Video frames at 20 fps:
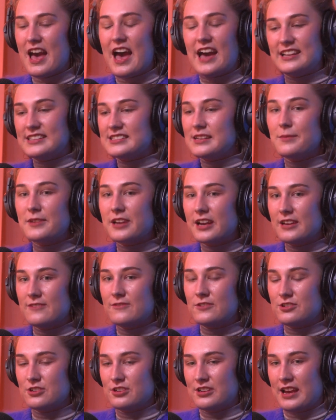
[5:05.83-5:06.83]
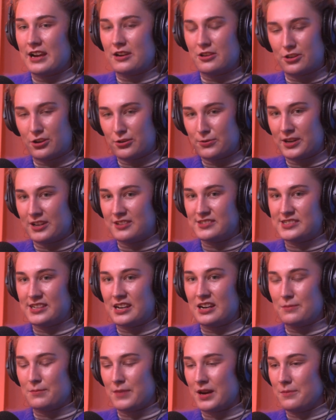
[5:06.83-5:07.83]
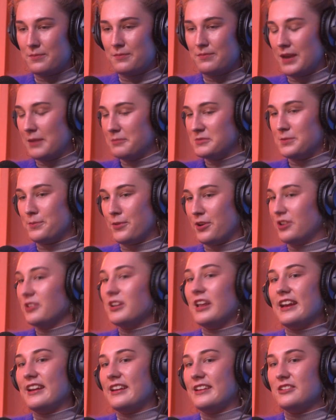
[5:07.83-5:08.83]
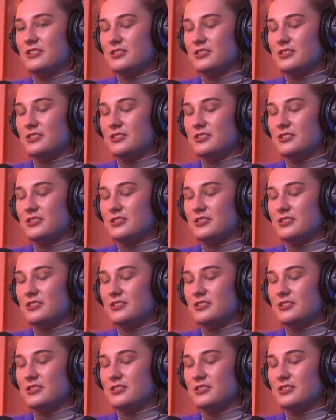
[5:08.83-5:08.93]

And it's something I even do now. You know, when I was young, mum mum's a bird lady.